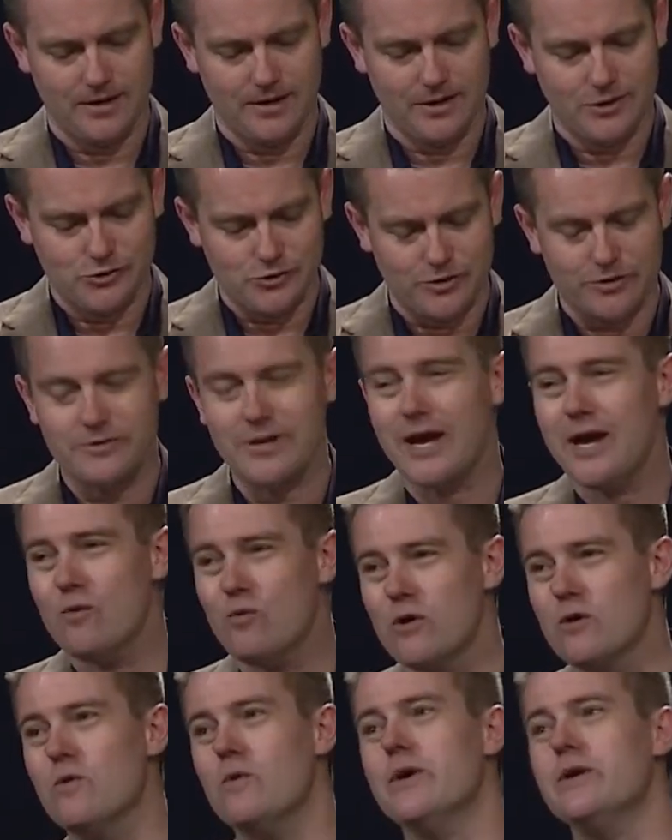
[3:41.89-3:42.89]
So today
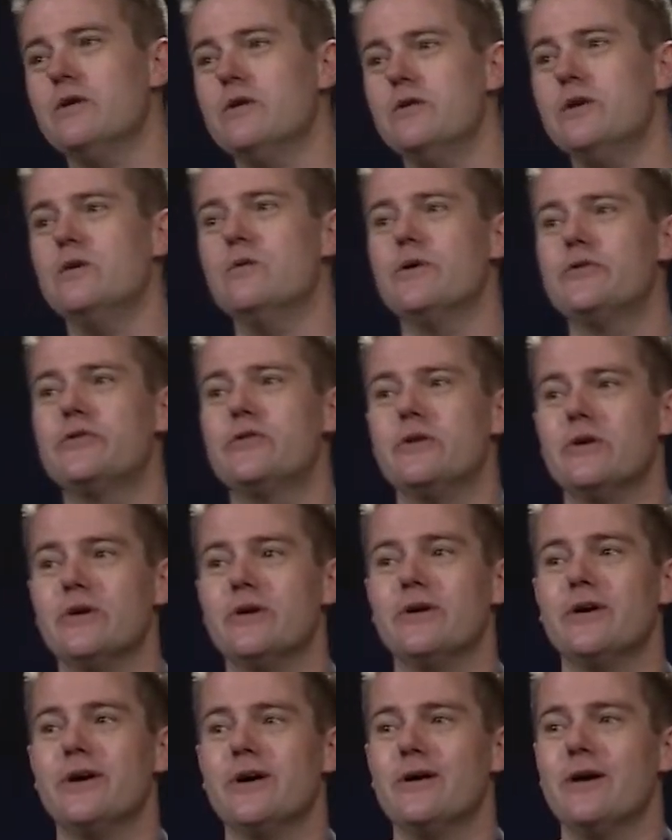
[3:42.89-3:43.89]
we're going to deal with
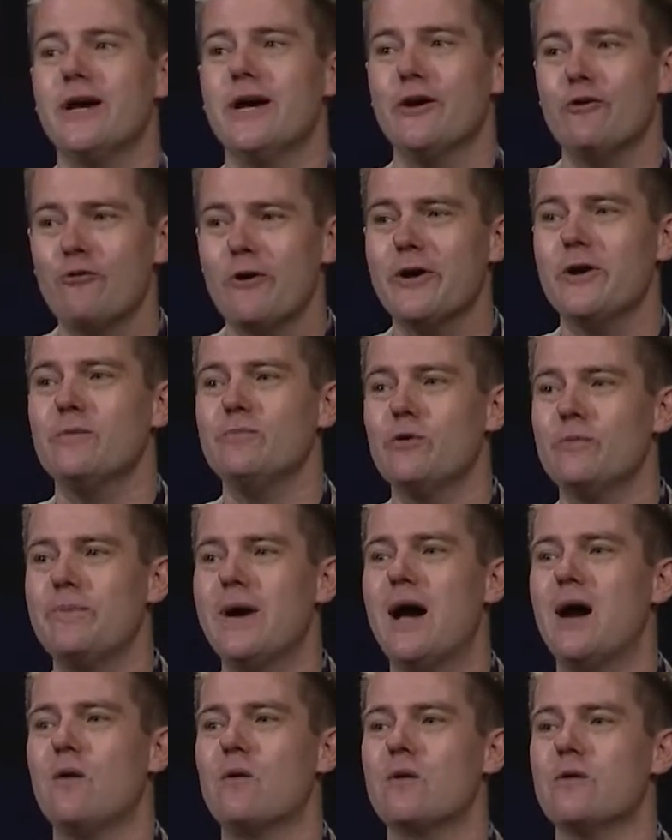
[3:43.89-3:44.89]
the incredible
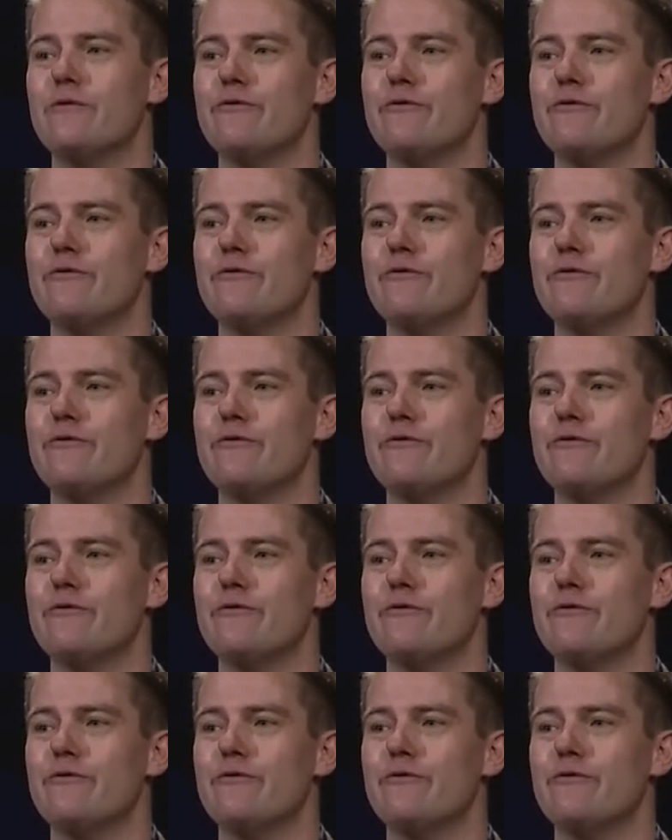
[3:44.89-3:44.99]
power